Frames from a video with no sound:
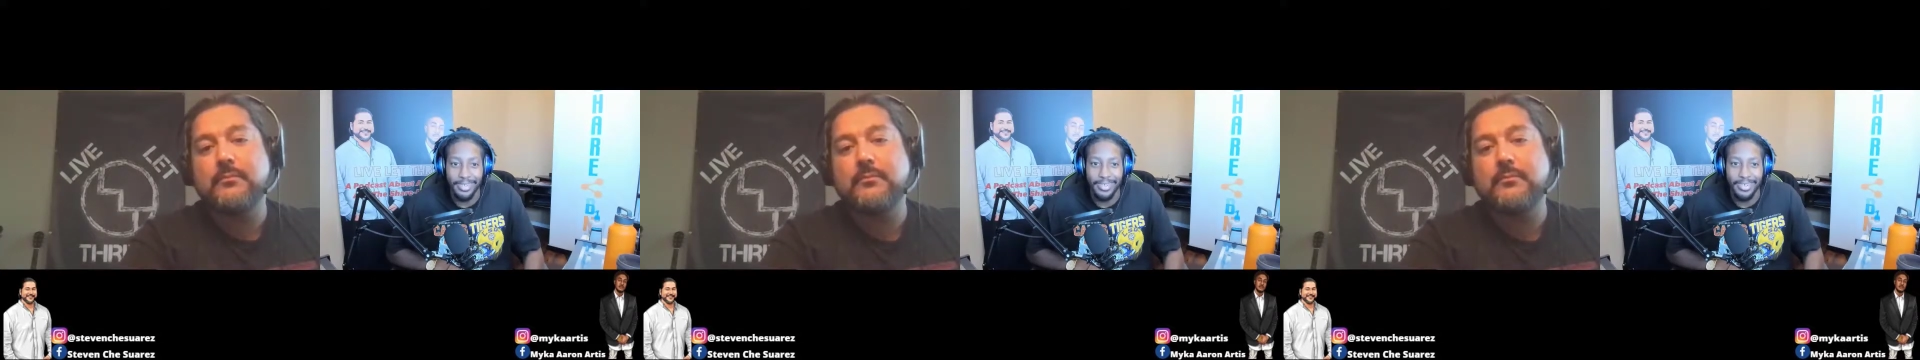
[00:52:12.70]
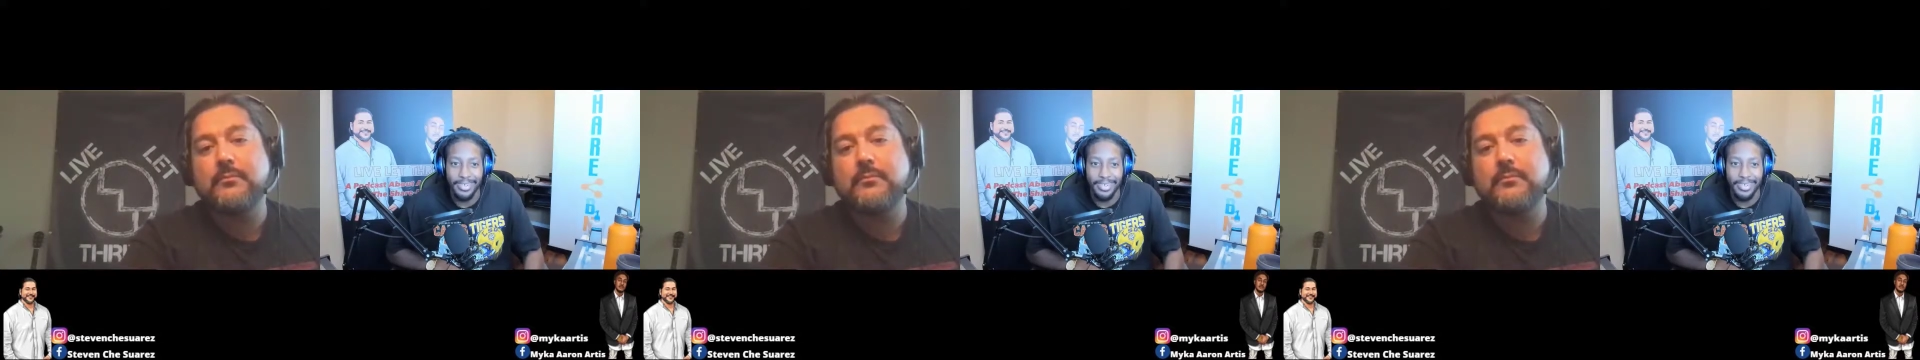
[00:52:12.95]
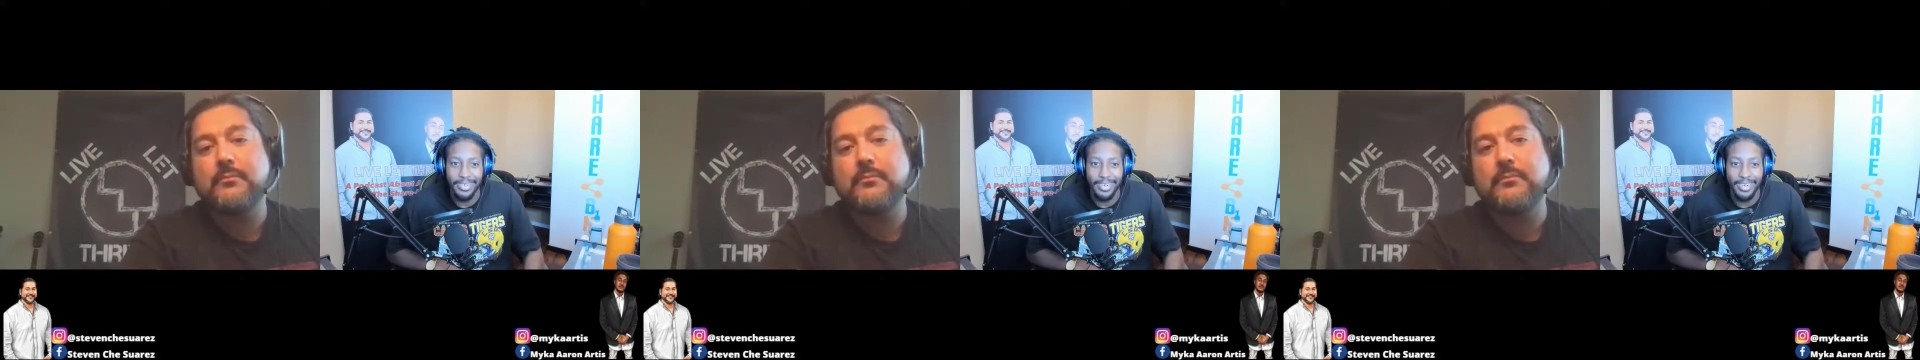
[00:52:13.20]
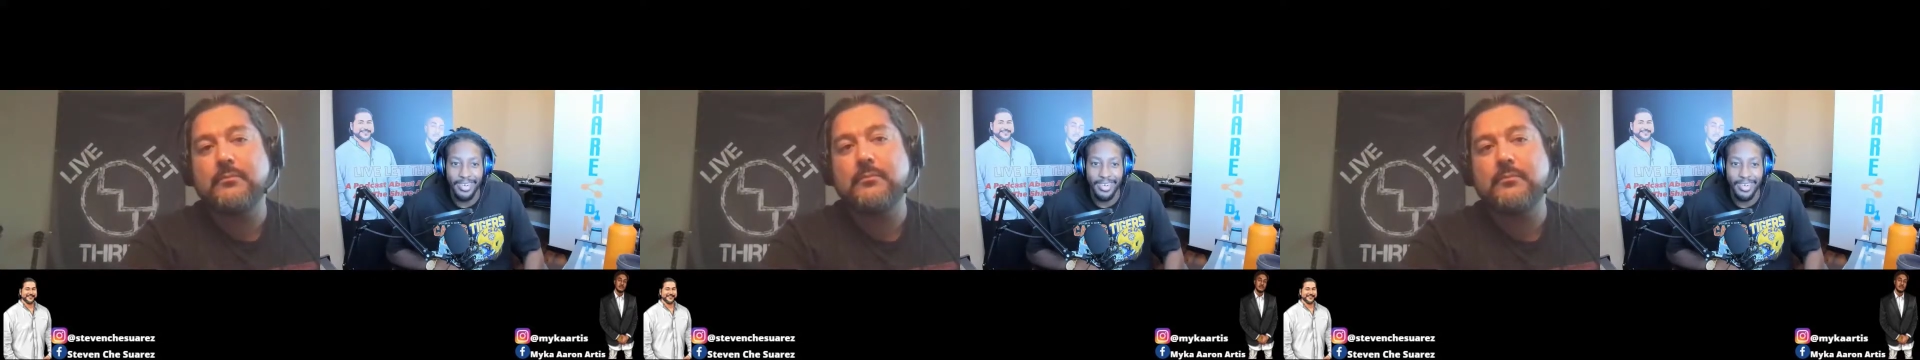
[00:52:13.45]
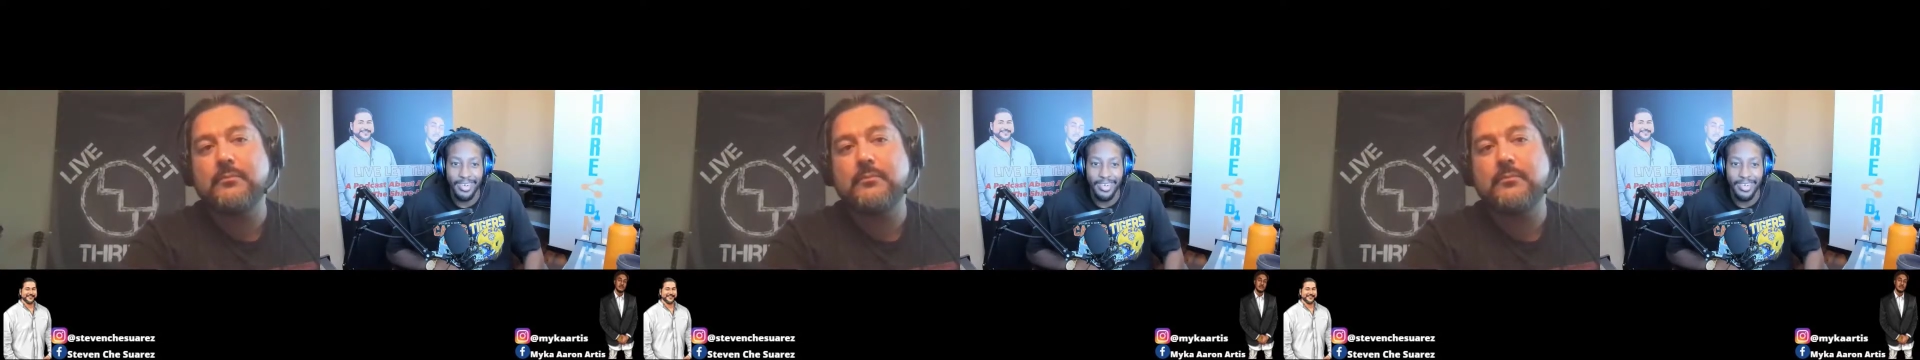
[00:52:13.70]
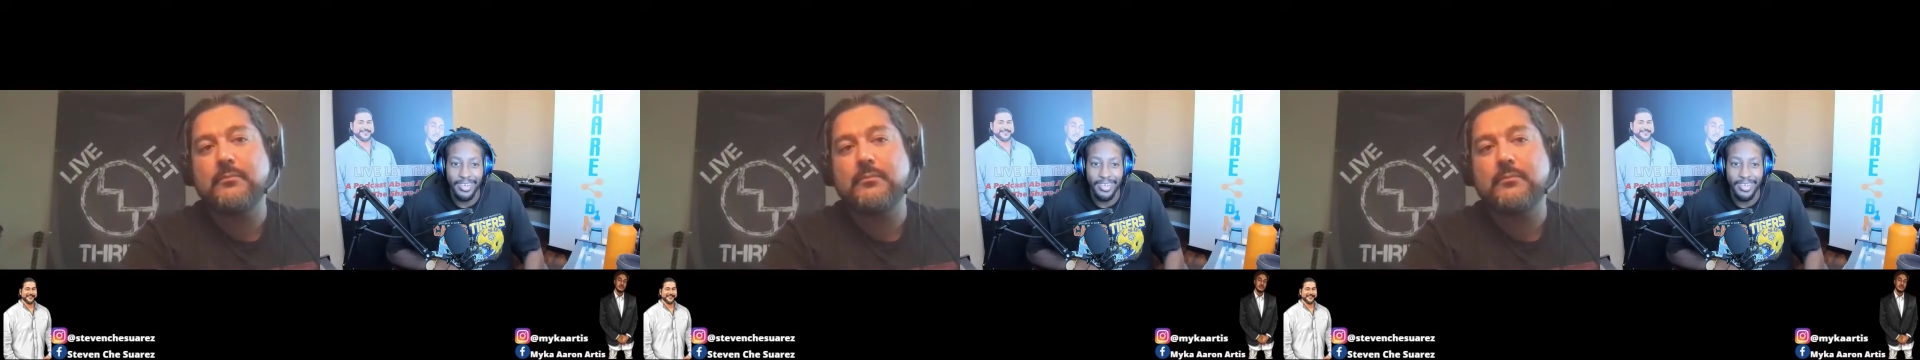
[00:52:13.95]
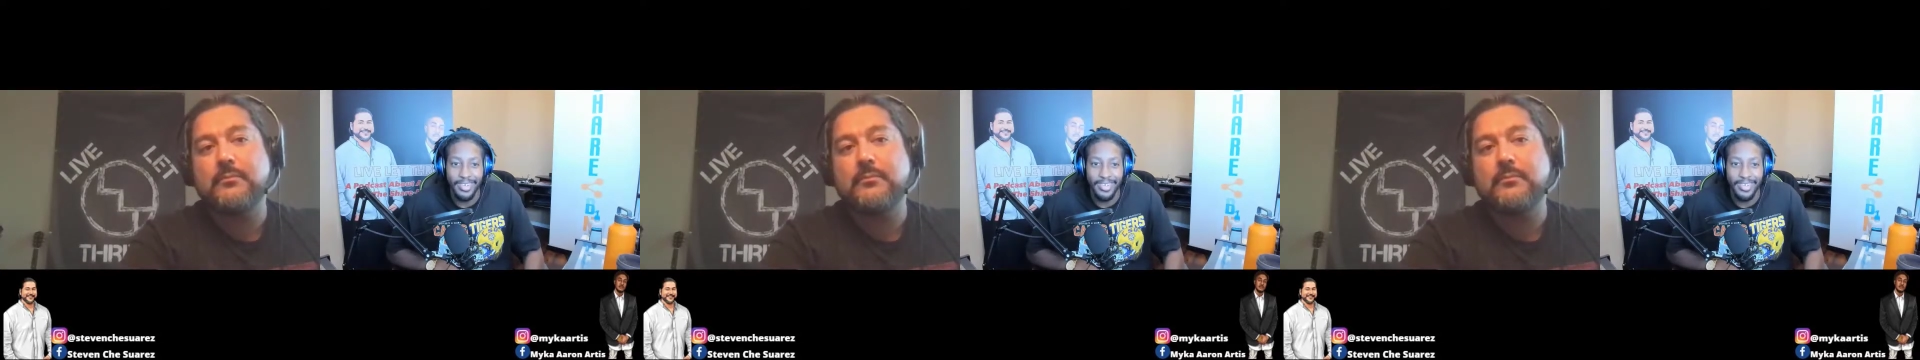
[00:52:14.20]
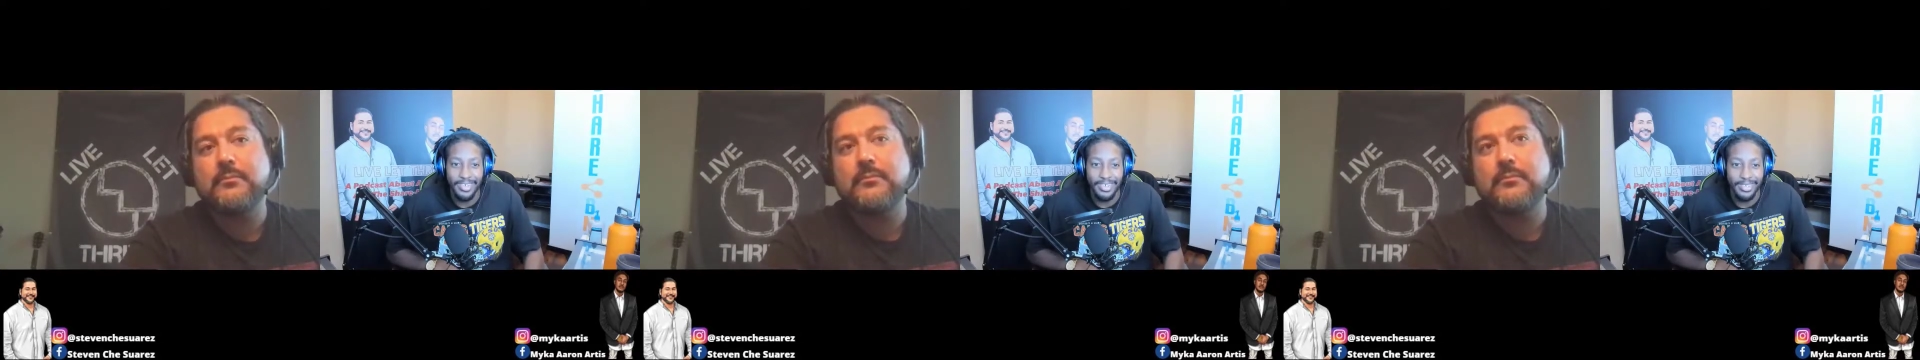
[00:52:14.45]

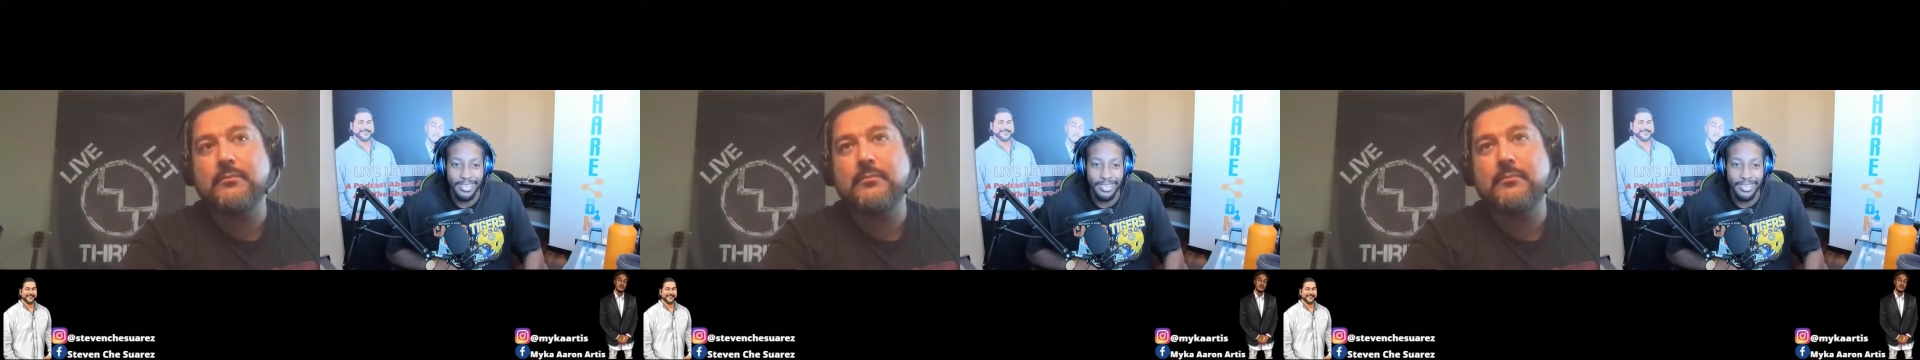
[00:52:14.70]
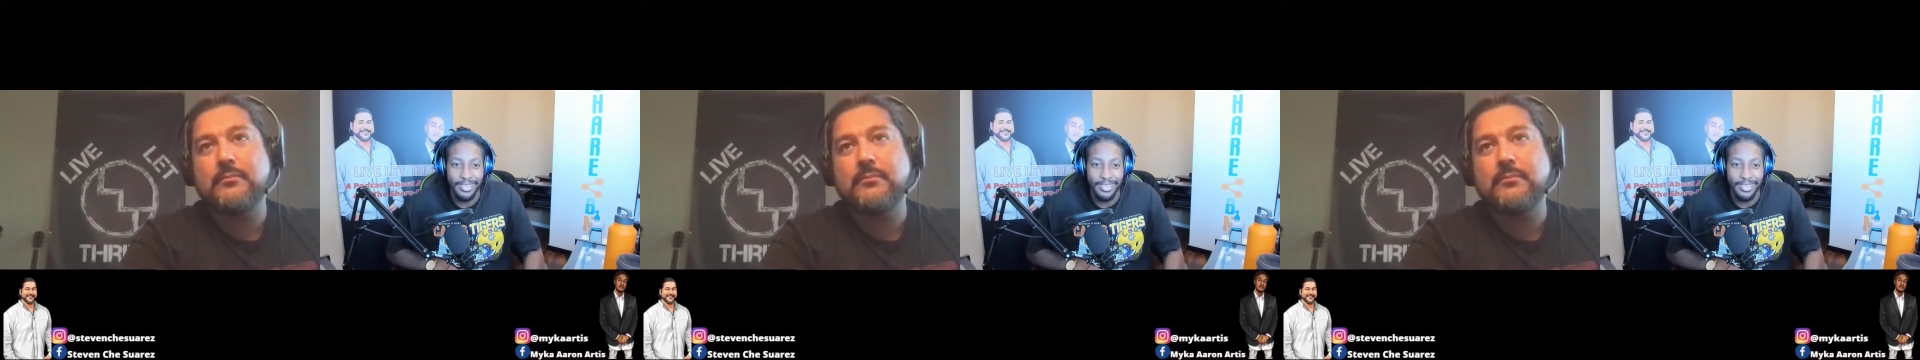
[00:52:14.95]
(silence)